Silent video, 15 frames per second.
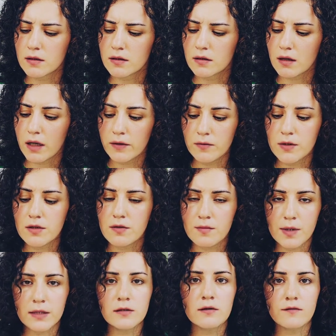I wish you the
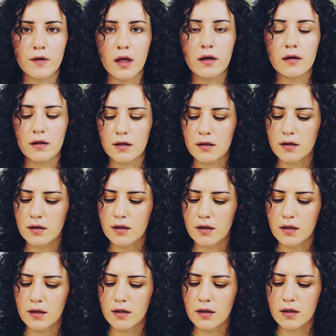best of luck,
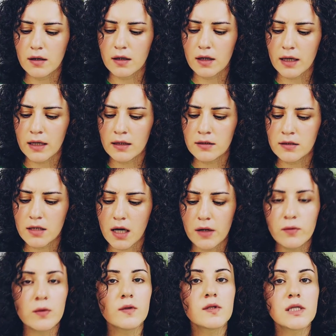and I
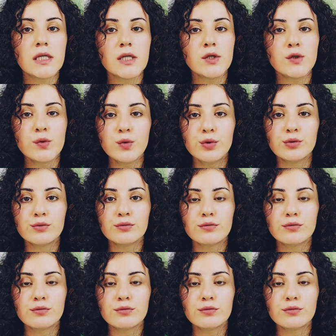will see you soon.